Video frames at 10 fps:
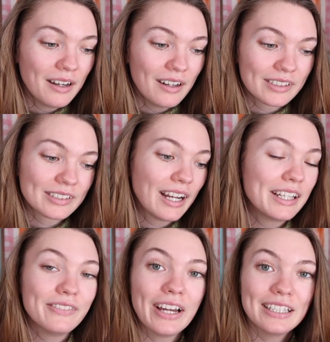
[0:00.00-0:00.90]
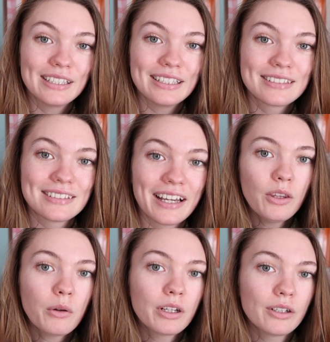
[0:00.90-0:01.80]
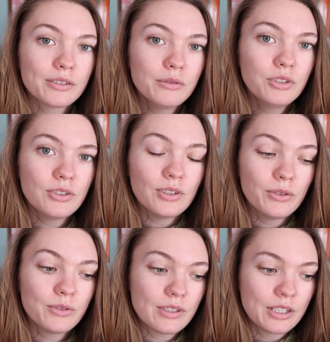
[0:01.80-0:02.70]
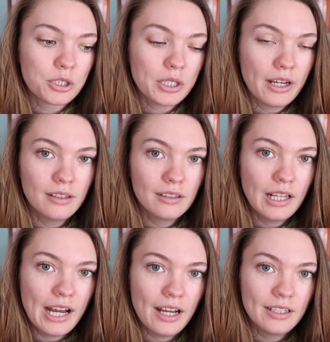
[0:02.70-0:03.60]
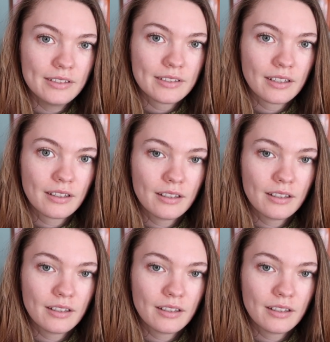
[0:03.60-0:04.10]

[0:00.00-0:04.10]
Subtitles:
are kind of endless. You can also just use the shell as